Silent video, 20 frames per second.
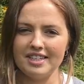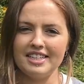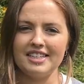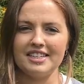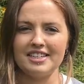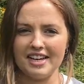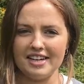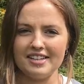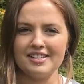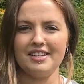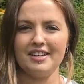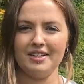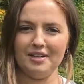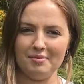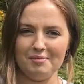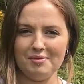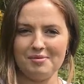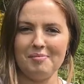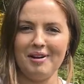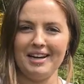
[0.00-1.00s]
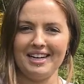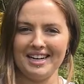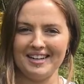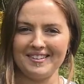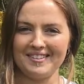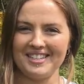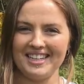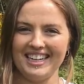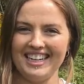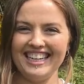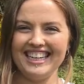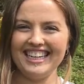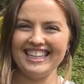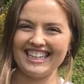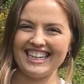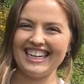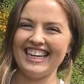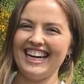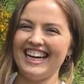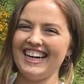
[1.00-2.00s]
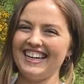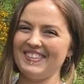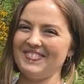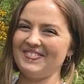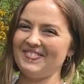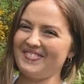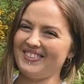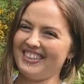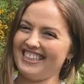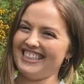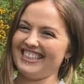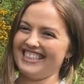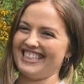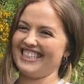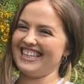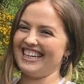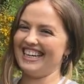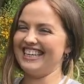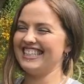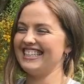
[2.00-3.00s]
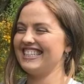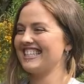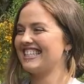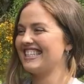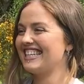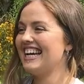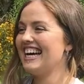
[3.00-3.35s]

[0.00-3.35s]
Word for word: tastes like it was made outside, but it's nice.